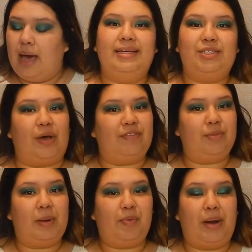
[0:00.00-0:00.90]
So after
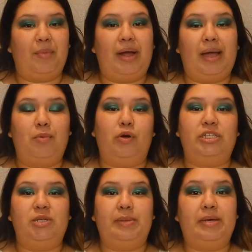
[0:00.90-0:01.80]
my primer, I am going
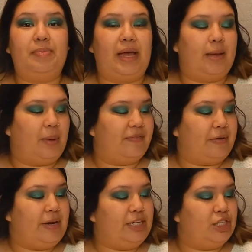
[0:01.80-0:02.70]
to be applying my
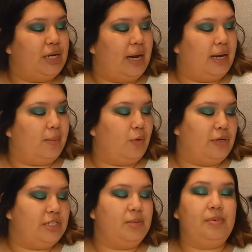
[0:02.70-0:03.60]
foundation, and I'm
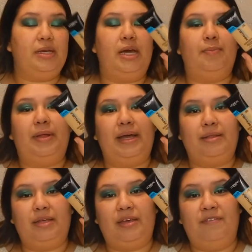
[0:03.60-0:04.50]
going to be applying
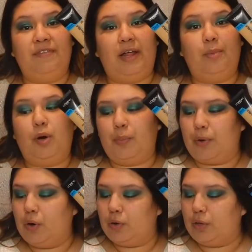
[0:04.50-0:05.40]
the Infallible
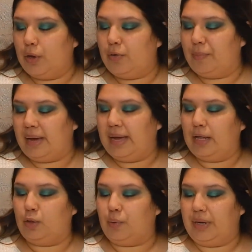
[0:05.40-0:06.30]
Pro Glow by
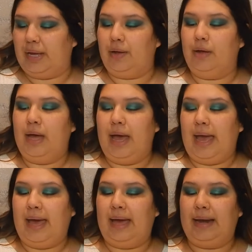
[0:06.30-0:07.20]
L'Oreal.
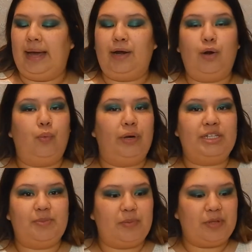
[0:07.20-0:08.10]
And I don't know what
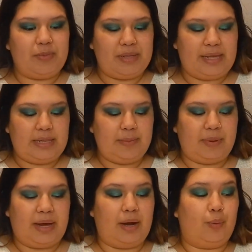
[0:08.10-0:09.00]
it's been with me lately,
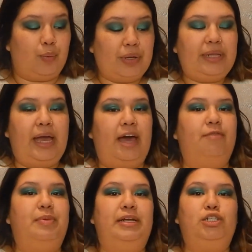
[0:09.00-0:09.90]
but I really
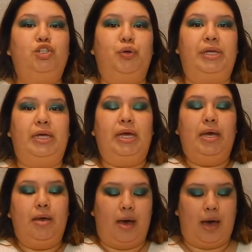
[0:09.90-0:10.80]
have been enjoying
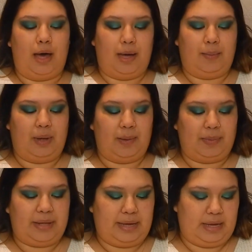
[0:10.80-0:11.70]

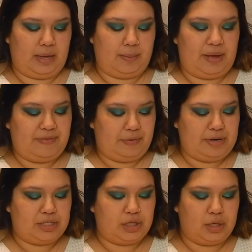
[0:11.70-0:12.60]
applying my
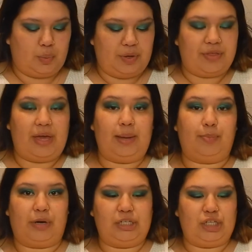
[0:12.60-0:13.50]
foundation with a
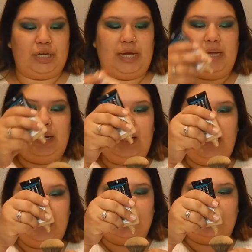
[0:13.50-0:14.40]
brush again.
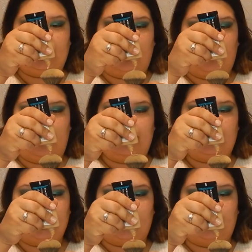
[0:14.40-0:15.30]
So I'm
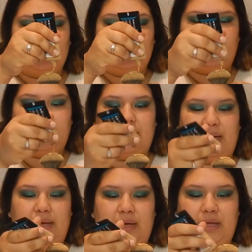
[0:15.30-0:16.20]
just going to
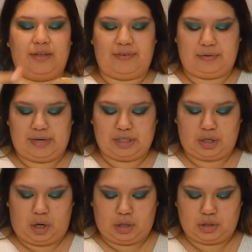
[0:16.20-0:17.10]
apply the foundation
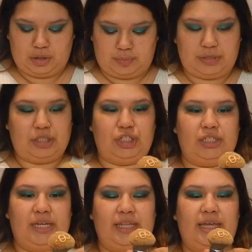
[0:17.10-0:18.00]
onto the brush just
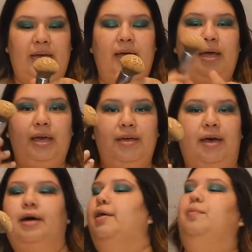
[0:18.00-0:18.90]
like that.
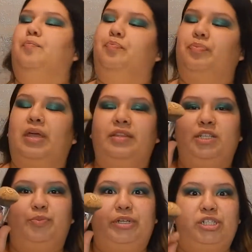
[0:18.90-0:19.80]
This
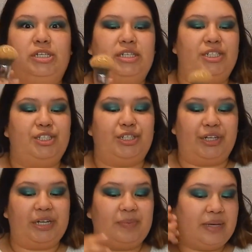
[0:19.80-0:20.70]
brush is
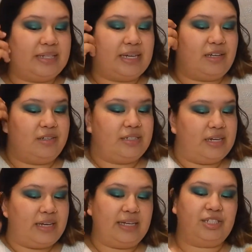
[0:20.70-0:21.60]
dirty because I used
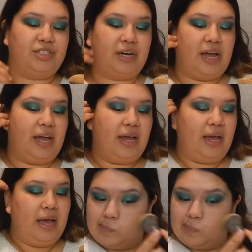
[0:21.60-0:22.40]
it yesterday.